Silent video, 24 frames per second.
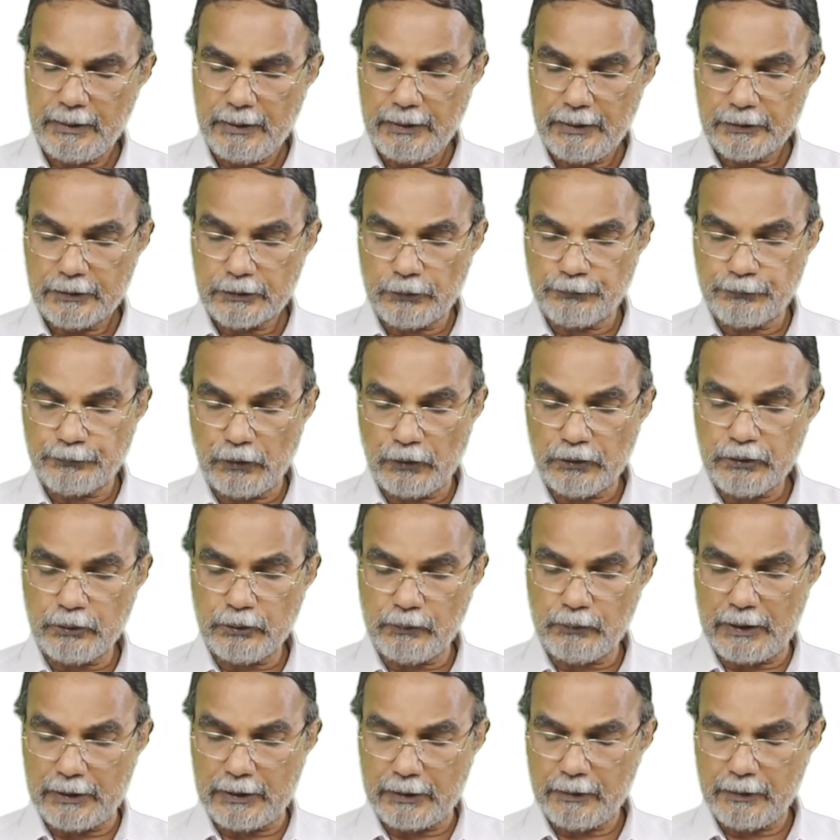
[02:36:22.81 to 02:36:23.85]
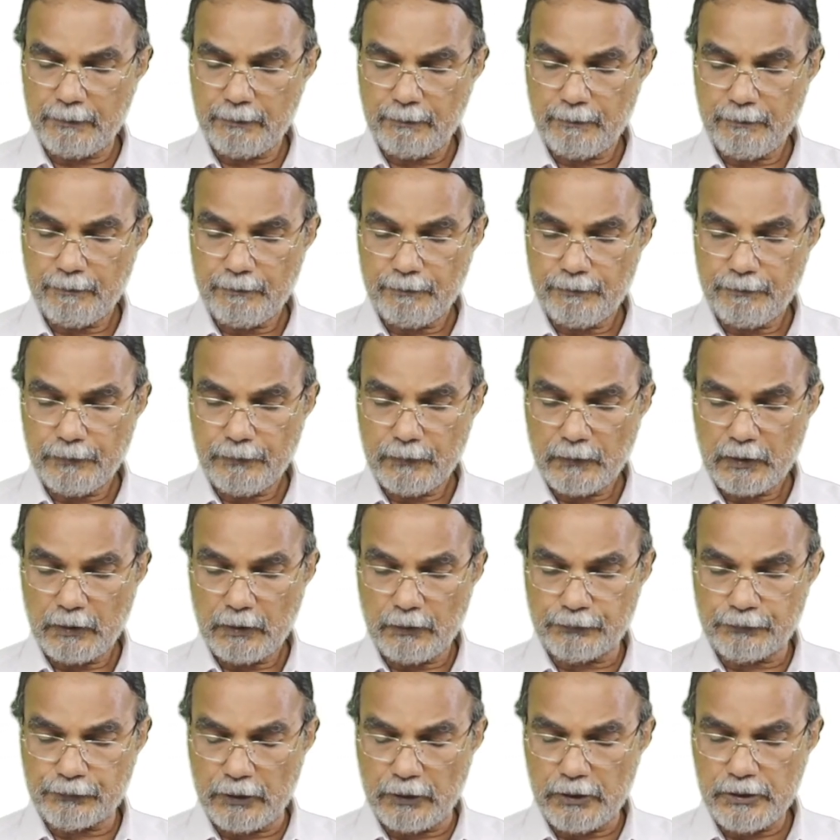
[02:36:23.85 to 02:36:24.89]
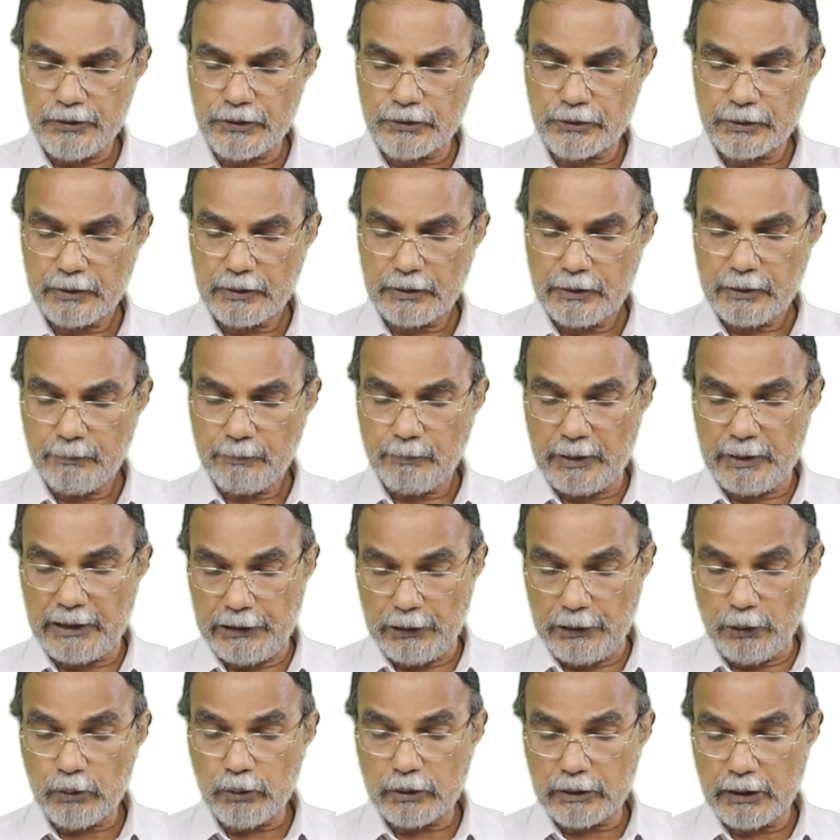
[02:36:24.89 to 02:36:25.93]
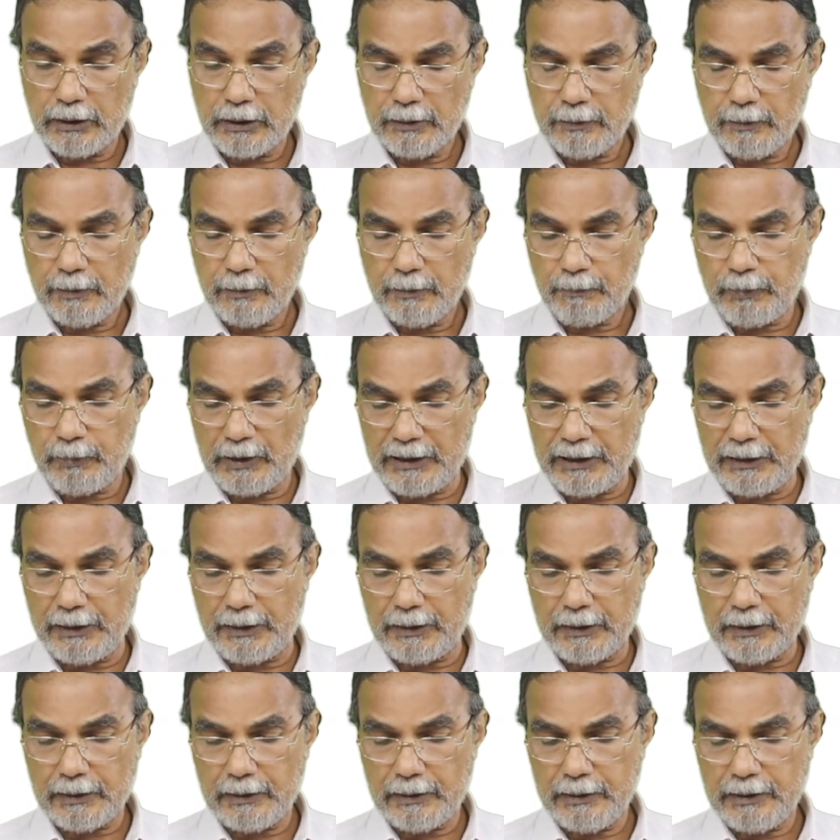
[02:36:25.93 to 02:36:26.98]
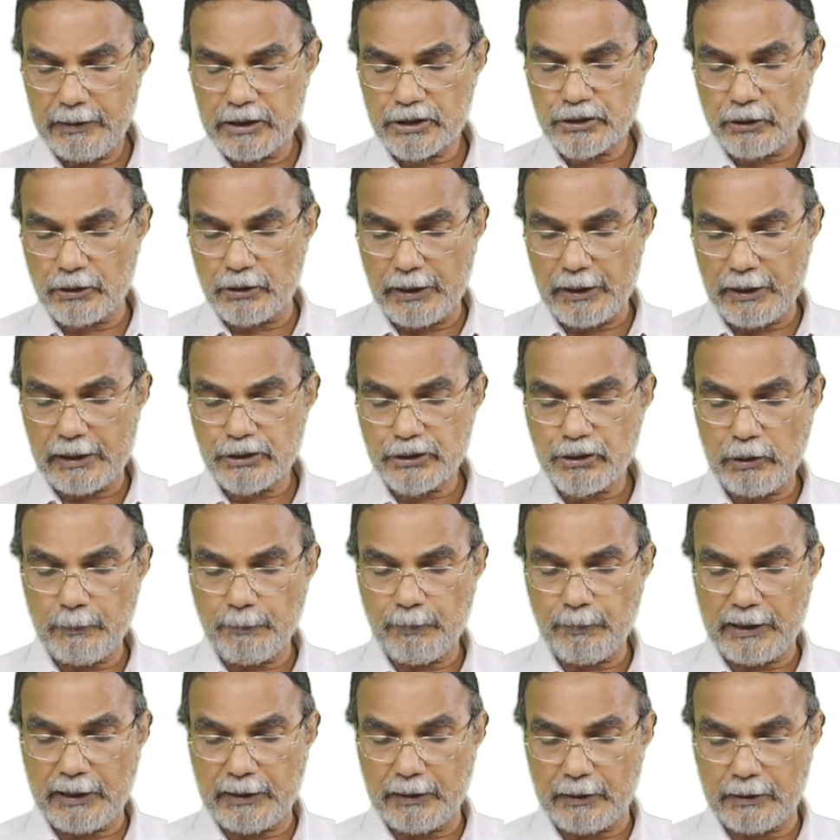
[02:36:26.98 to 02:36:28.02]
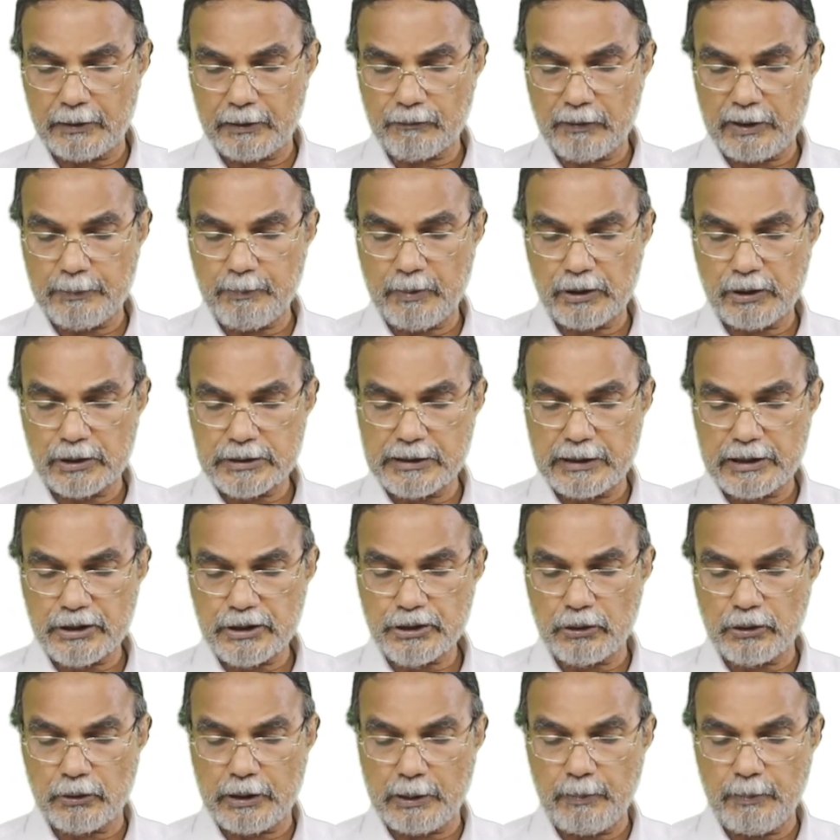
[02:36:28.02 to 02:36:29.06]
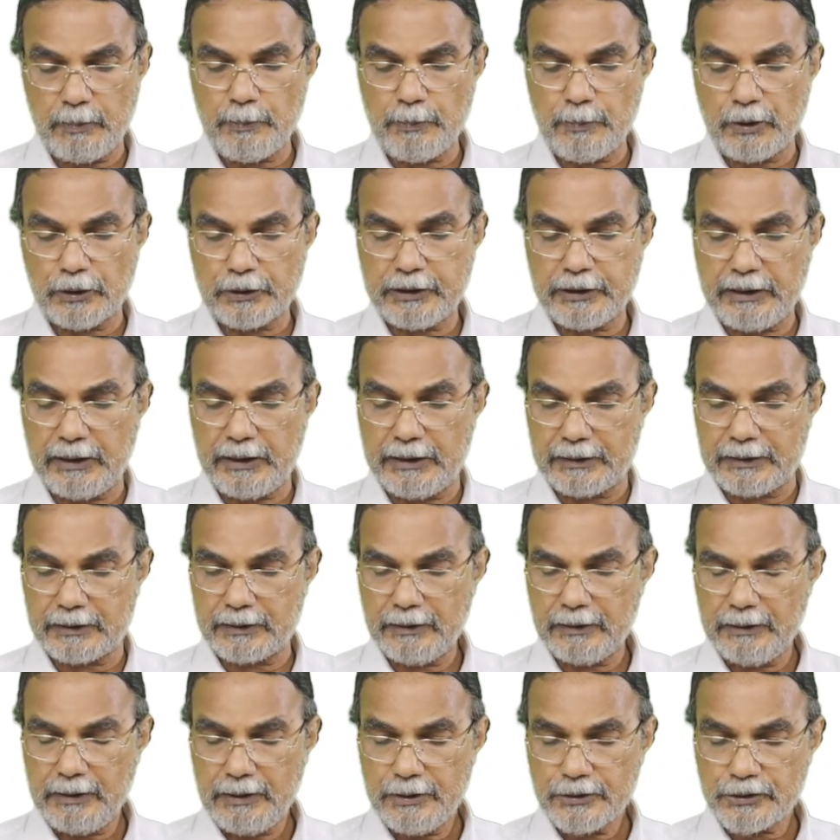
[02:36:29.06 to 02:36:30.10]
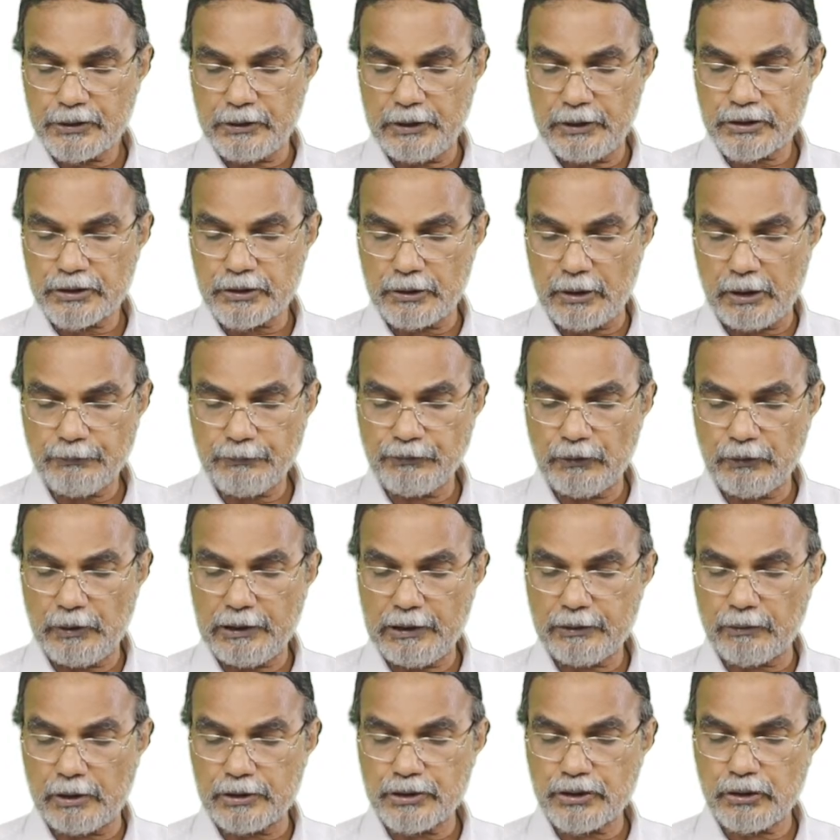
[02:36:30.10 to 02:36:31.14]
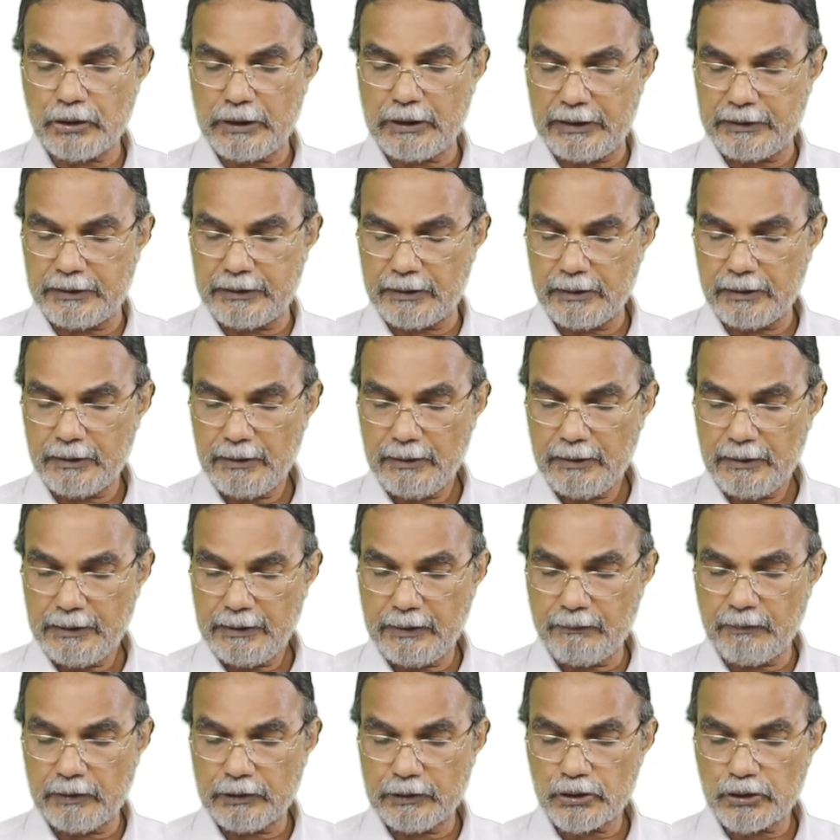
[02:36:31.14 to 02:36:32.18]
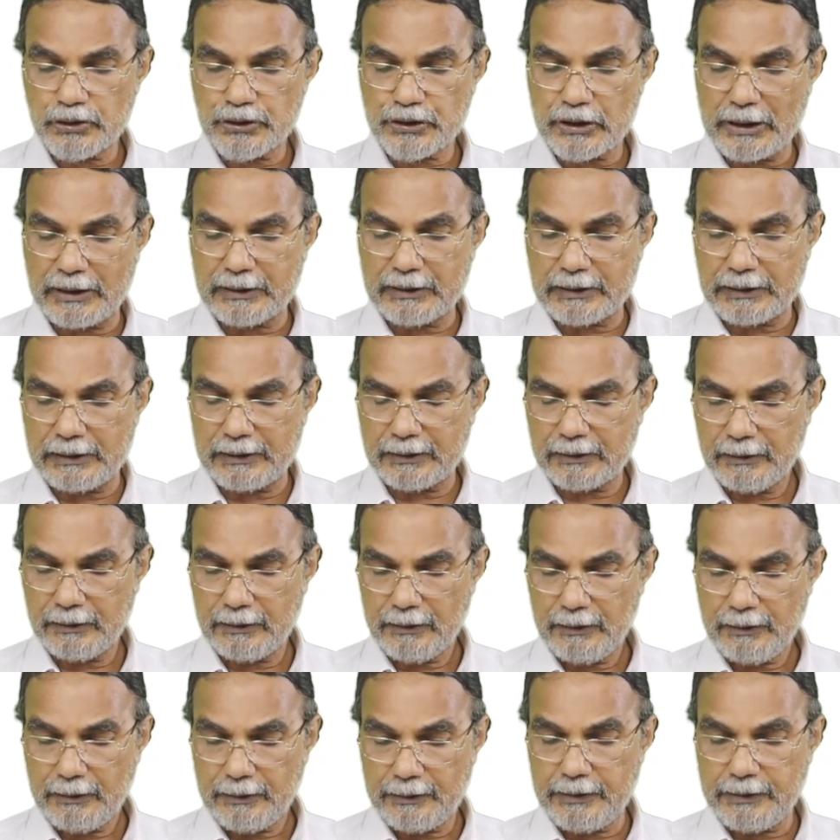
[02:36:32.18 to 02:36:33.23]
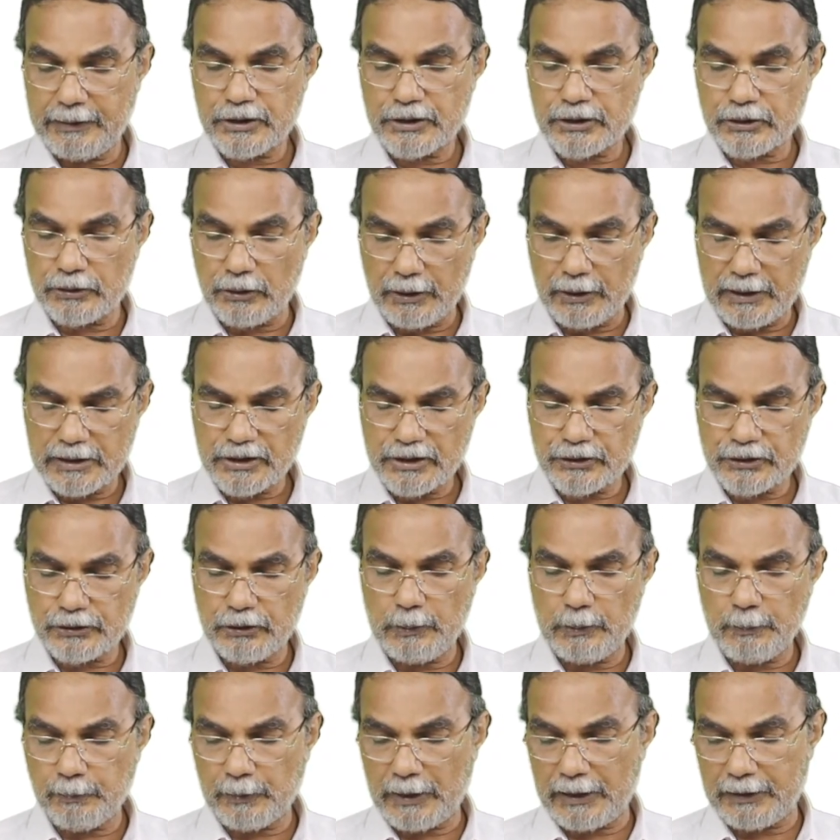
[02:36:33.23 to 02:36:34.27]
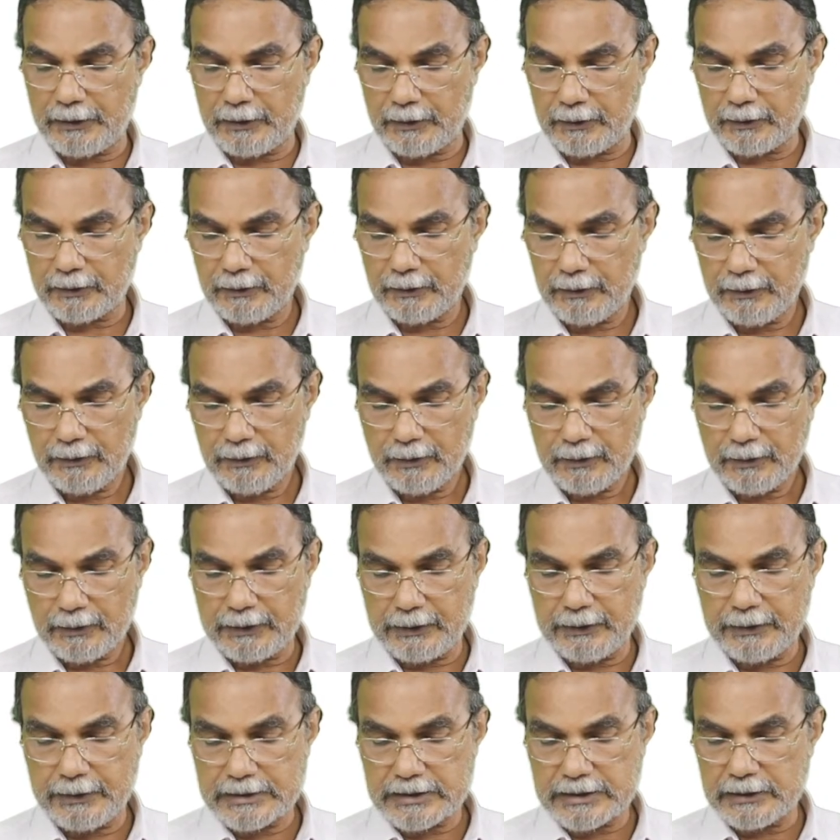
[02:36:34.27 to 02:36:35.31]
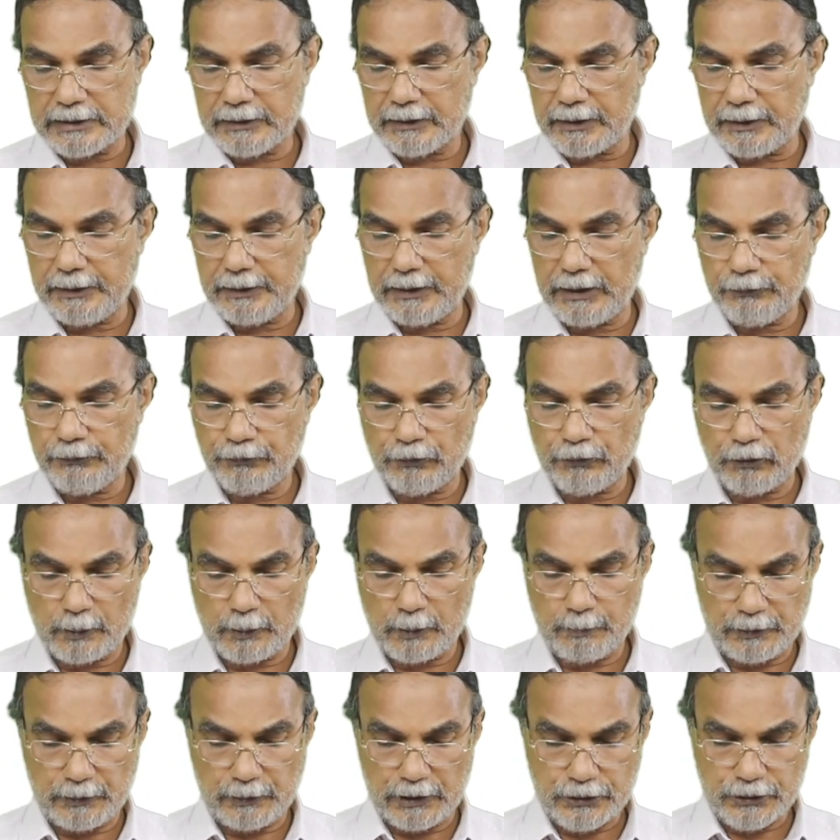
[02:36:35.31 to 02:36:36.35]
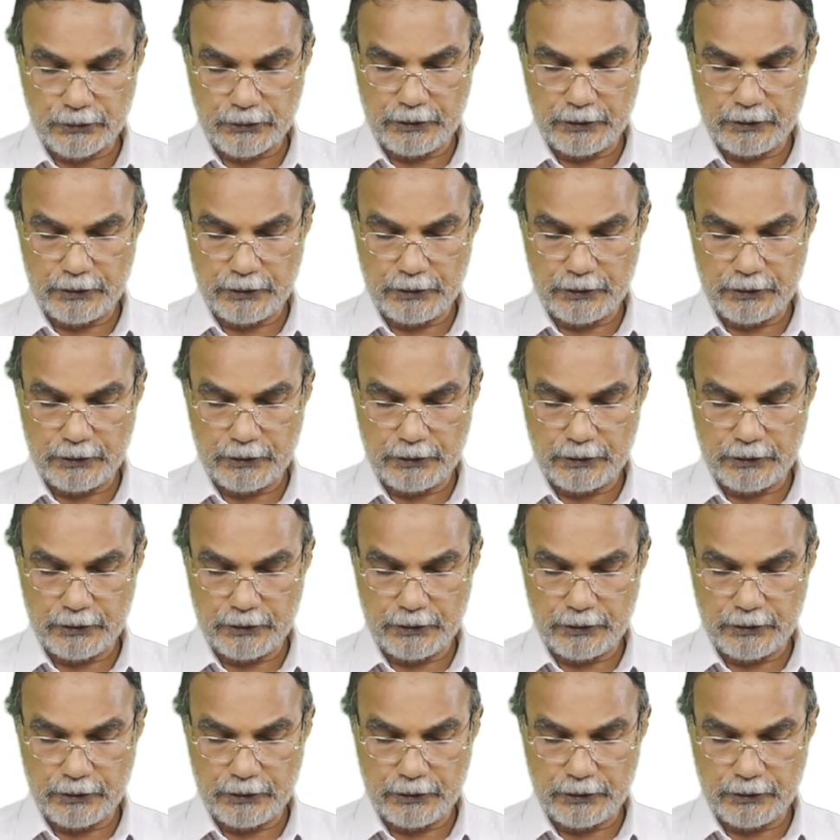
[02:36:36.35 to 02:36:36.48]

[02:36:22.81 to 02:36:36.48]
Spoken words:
The fourth one, of course, may look planar. It is not actually planar. Why? Because there is no double bond here. So it is not fully conjugated, even though cyclic. And it is not still planar and doesn't contain 4n plus 2.